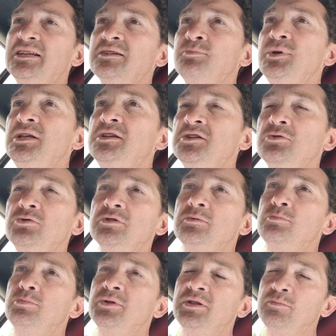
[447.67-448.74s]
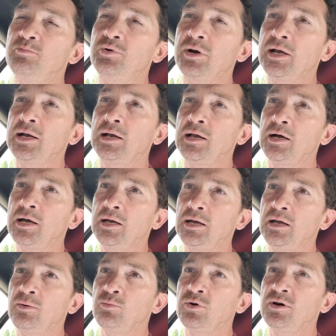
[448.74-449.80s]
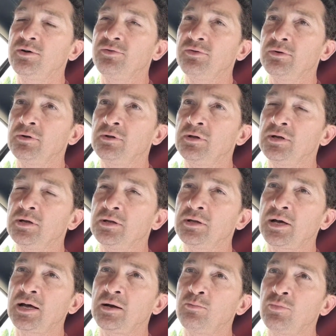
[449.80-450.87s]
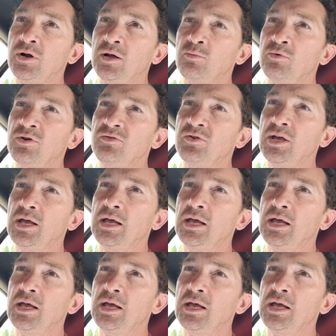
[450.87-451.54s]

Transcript: to me doing the brake lining was the handbrake was,